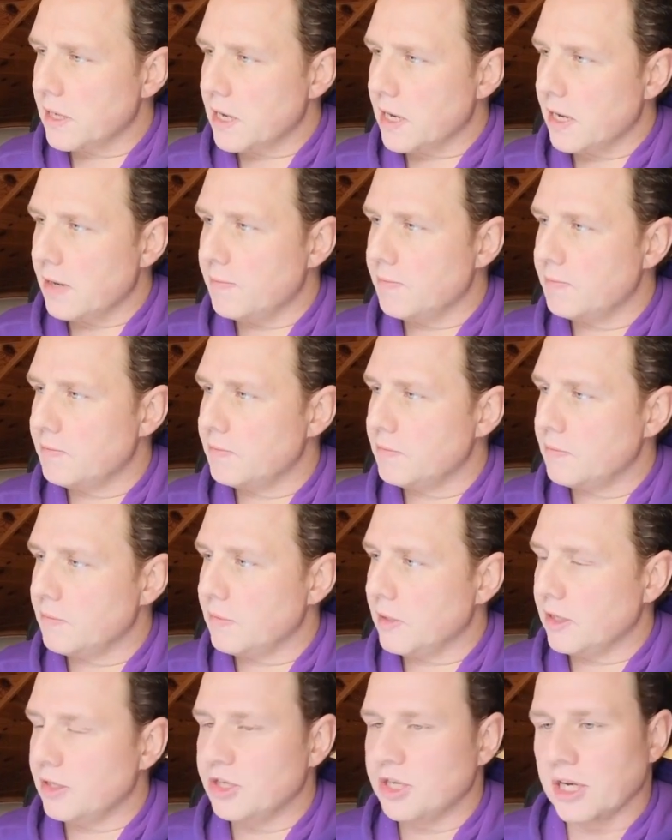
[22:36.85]

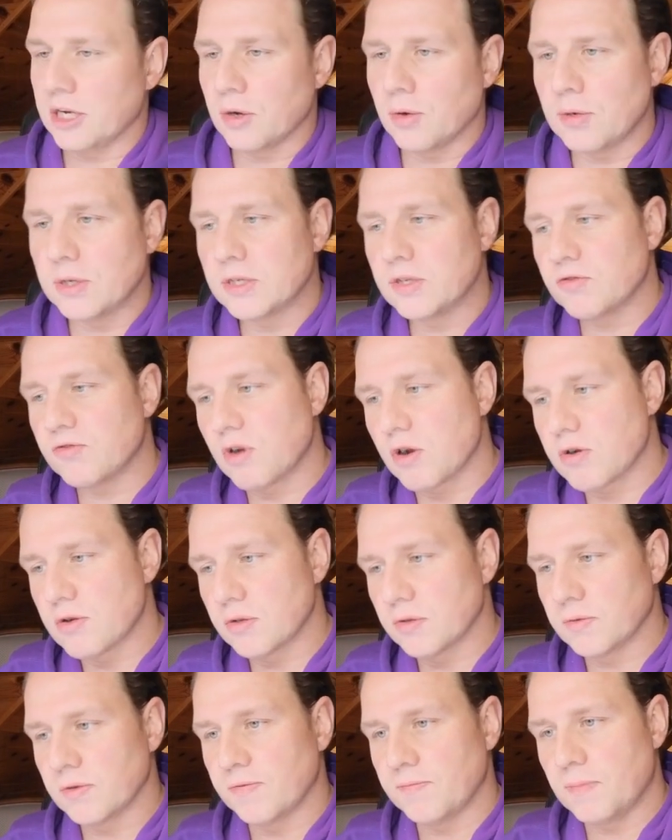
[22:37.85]
and she had always
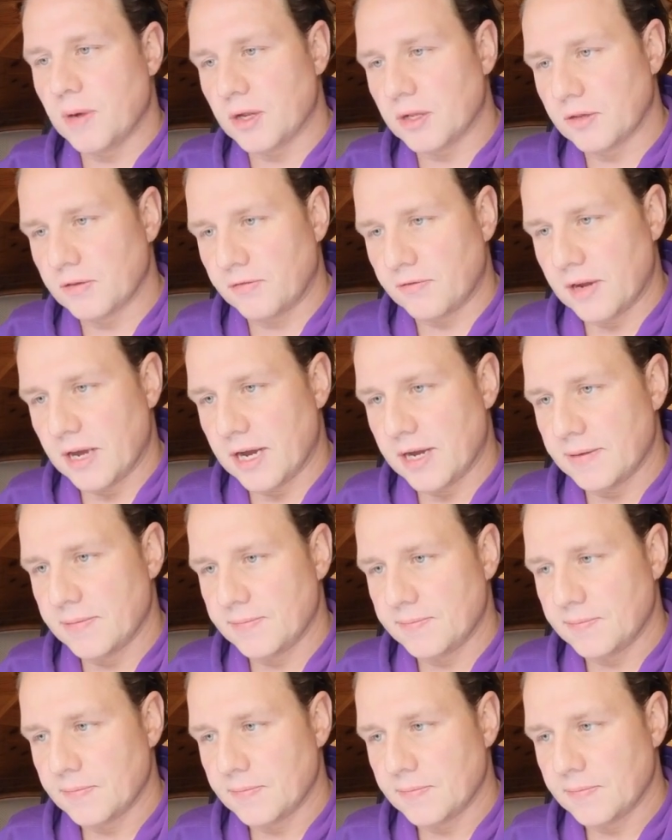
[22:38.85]
struggles with butterfly.